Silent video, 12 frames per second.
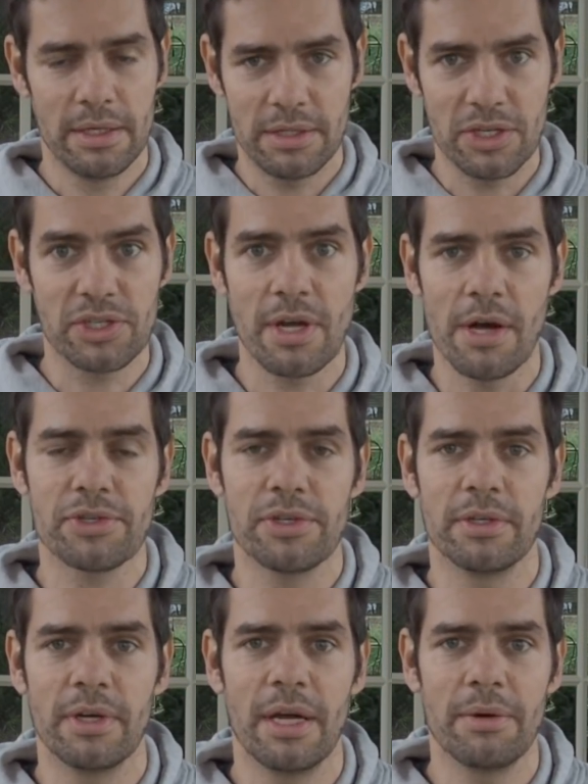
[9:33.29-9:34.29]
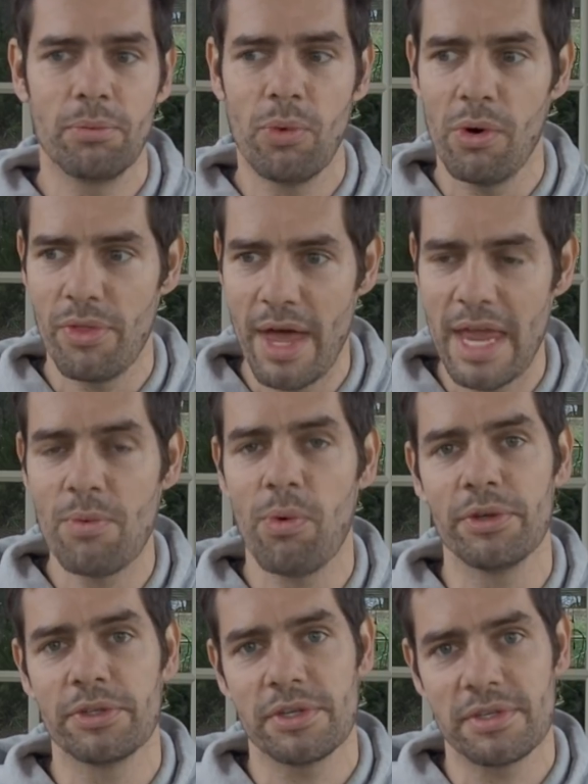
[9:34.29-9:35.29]
discussion and what they
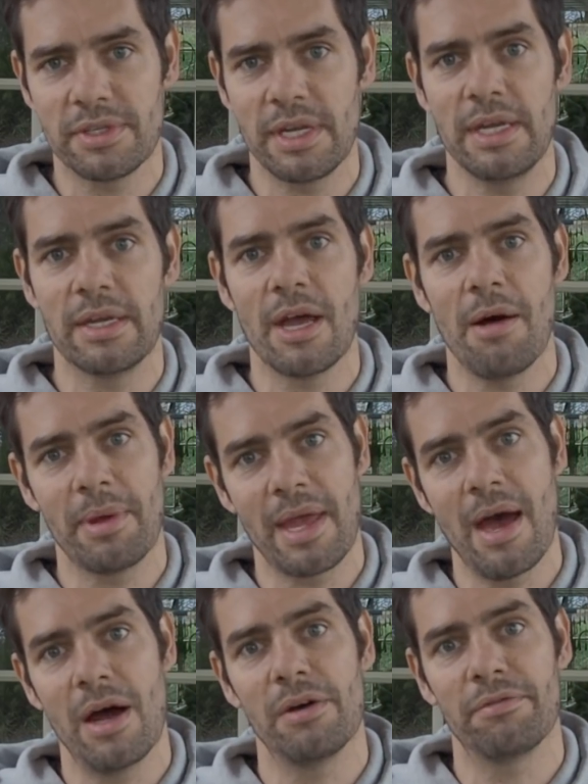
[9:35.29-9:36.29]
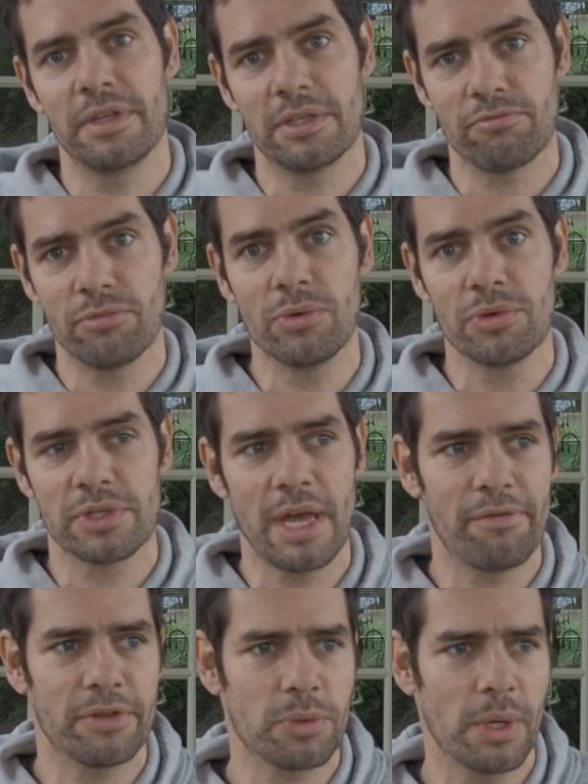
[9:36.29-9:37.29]
want to see coming out of this rule
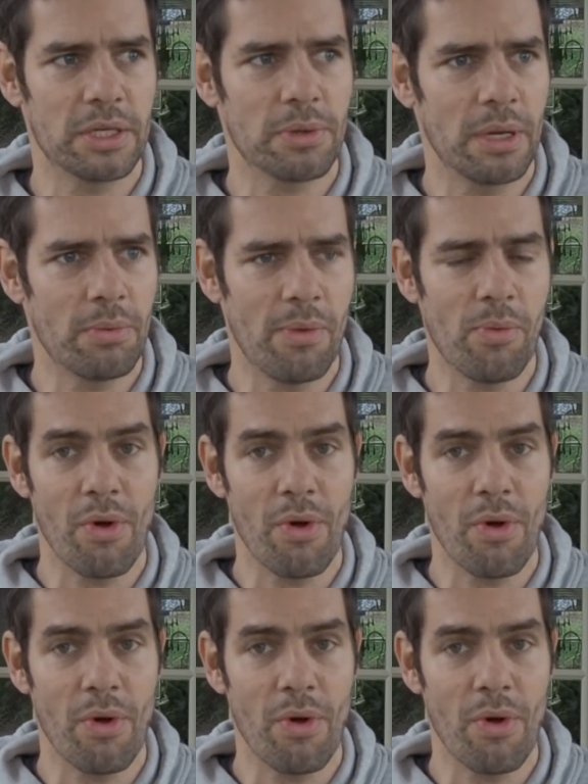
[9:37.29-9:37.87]
set for 2021,